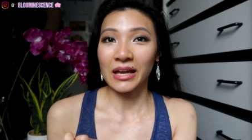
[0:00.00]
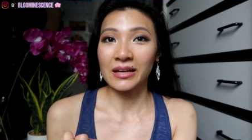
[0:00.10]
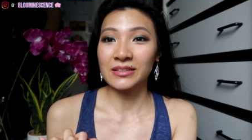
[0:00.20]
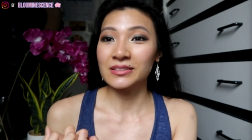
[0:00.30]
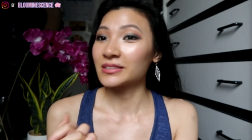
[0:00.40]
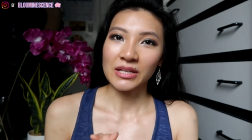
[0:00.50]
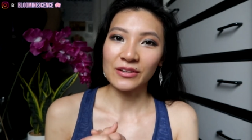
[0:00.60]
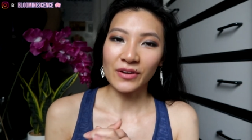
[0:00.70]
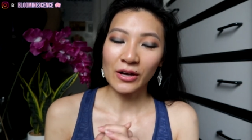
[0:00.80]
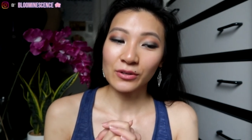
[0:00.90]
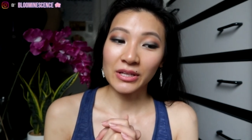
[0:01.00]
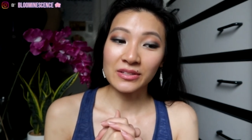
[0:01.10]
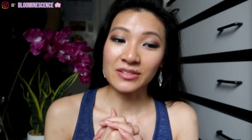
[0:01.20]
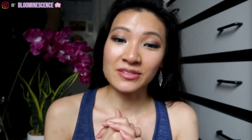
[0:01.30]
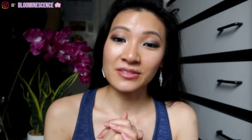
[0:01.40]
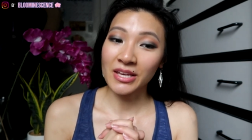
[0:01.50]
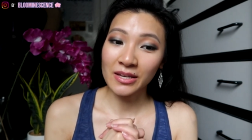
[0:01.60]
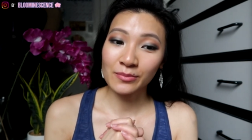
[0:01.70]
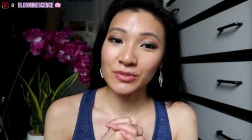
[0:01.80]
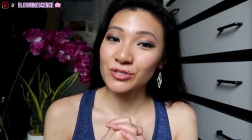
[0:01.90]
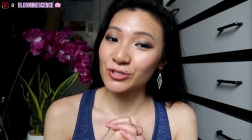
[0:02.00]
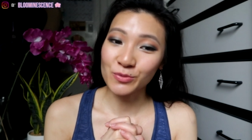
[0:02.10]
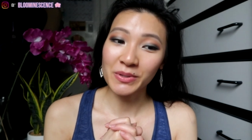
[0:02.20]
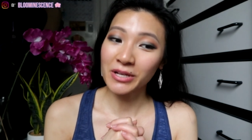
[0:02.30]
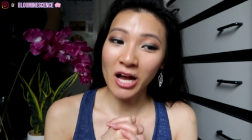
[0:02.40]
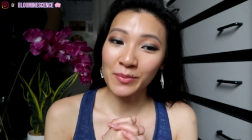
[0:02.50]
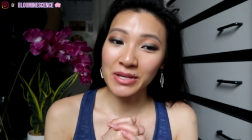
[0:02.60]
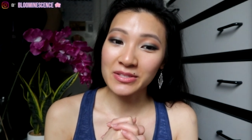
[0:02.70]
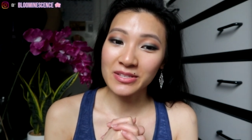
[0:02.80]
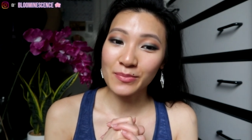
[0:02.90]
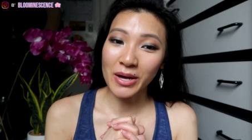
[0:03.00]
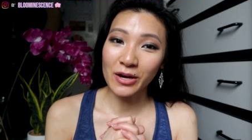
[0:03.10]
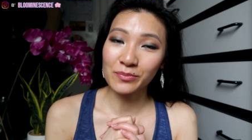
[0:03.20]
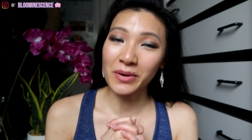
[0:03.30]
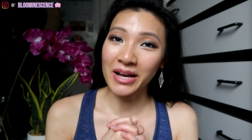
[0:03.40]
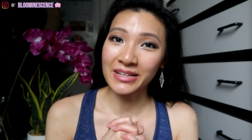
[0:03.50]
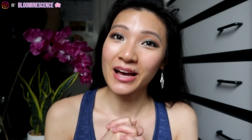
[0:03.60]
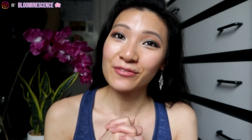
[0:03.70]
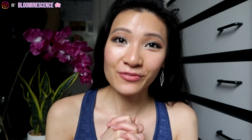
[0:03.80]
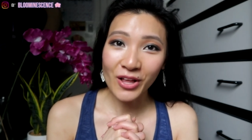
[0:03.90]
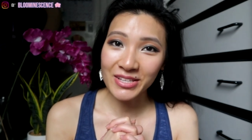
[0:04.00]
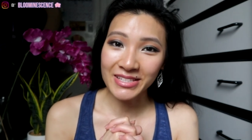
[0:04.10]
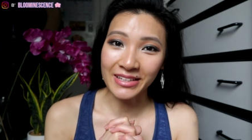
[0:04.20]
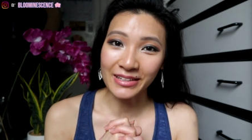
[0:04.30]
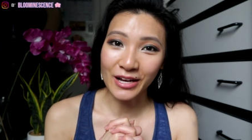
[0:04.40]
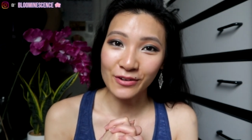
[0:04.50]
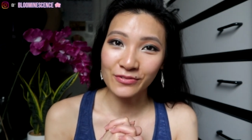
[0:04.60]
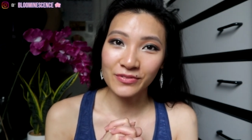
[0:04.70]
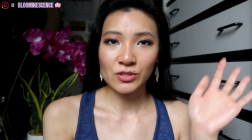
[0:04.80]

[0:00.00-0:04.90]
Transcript: and if I'll get the same stupid comments about my not flossing enough.